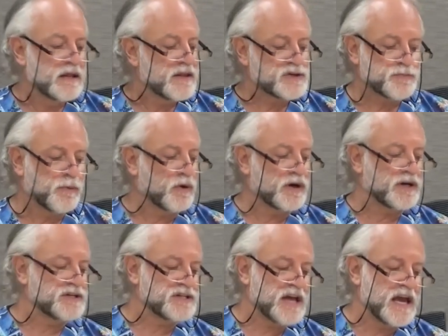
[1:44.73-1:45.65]
This book
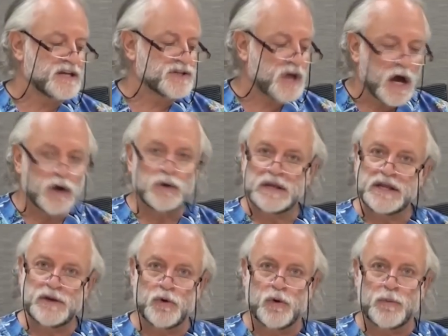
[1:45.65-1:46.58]
contains
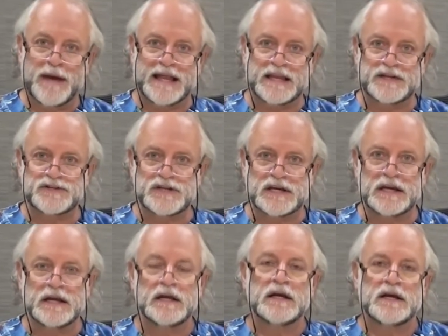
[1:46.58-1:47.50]
only
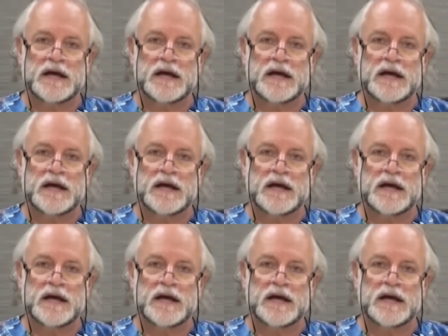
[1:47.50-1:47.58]
normality